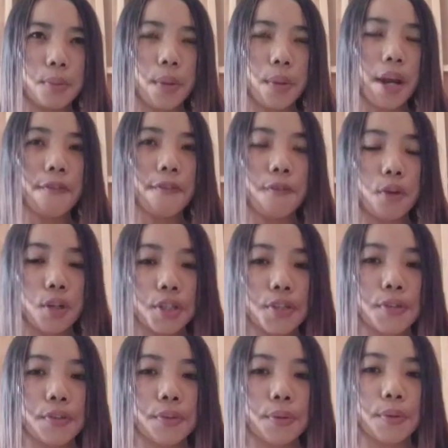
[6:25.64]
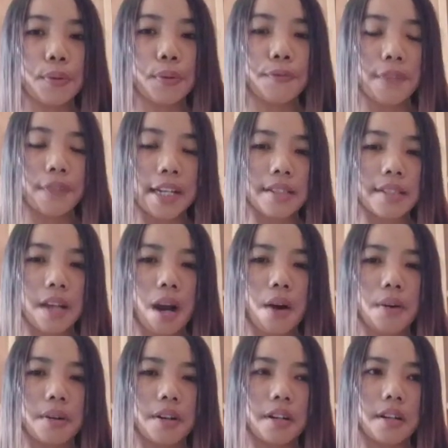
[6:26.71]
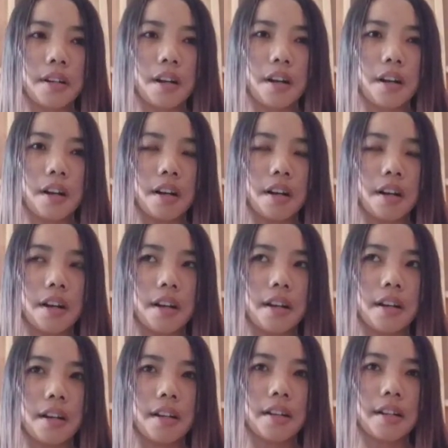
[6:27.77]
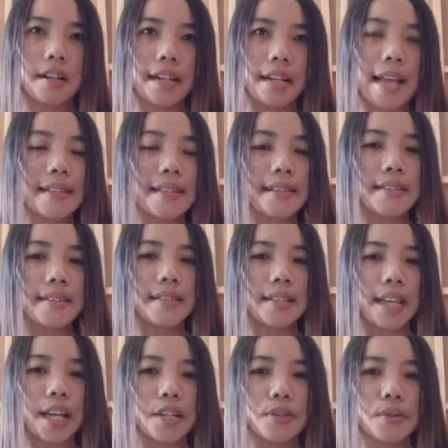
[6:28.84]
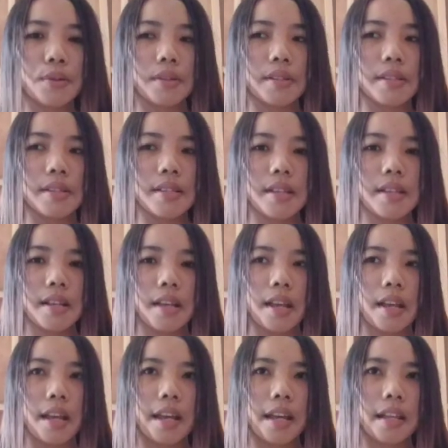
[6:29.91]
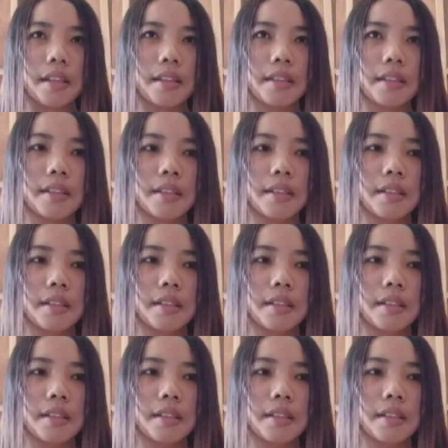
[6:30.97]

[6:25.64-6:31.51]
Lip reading: We are forced to fix our classes schedules, and